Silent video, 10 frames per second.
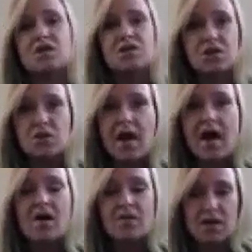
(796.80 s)
we do
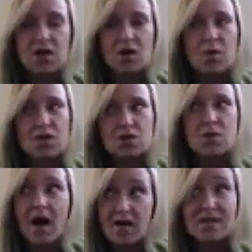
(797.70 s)

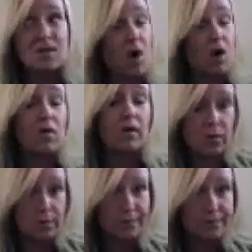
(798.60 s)
have a small
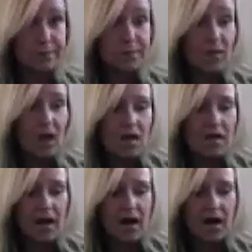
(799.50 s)
group.
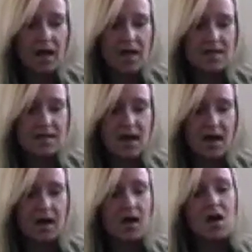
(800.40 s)
There is
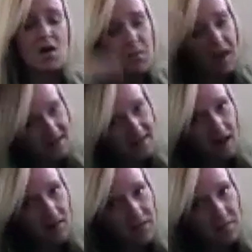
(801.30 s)

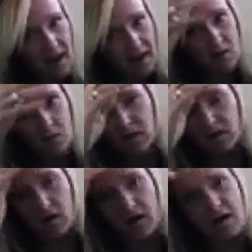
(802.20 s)
myself and Meg. We
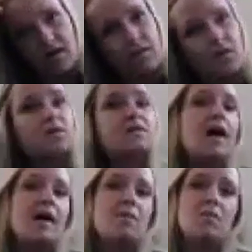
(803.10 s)
are here full
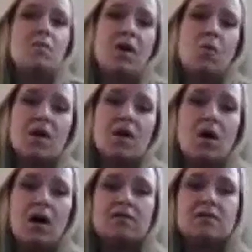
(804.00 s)
time, but we
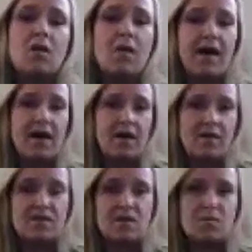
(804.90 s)
also
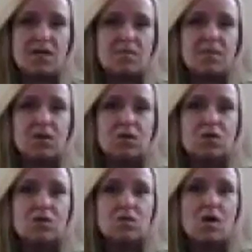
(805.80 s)
have some people
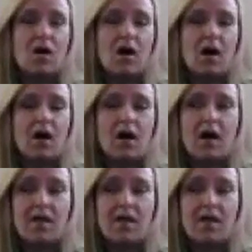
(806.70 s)
who are,